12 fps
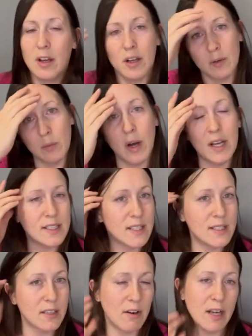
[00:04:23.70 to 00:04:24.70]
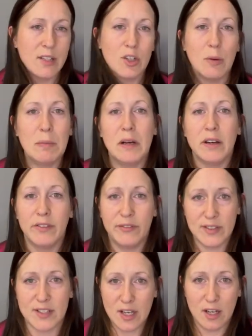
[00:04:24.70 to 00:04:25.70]
why is this a great topper
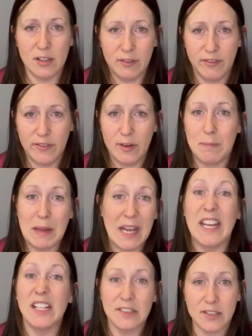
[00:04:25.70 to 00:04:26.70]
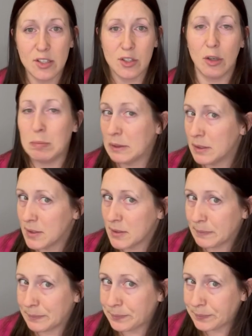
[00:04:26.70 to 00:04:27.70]
for beginners to toppers,
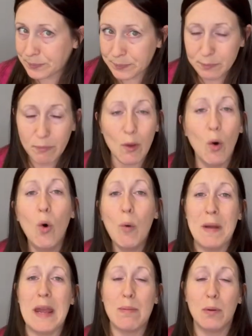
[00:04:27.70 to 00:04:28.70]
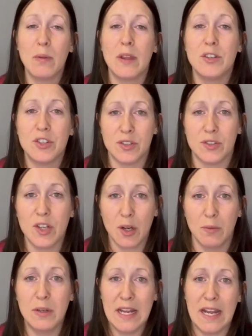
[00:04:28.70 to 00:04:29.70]
or people that just
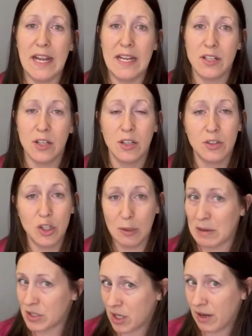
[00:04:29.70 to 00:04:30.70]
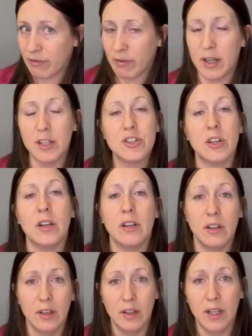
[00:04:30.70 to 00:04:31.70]
don't need too much coverage?
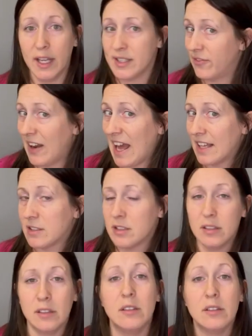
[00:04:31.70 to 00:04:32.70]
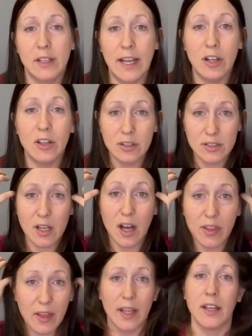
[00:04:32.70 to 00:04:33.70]
It's flat. I
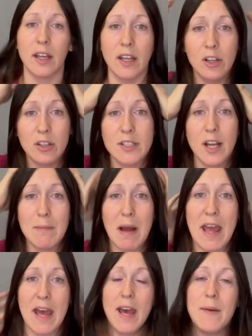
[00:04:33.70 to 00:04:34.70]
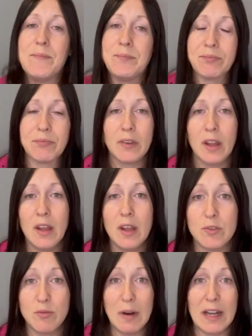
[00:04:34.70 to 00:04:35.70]
think it looks like my hair.
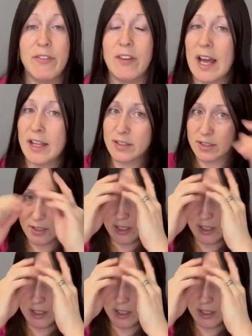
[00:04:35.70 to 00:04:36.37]
It's really flat.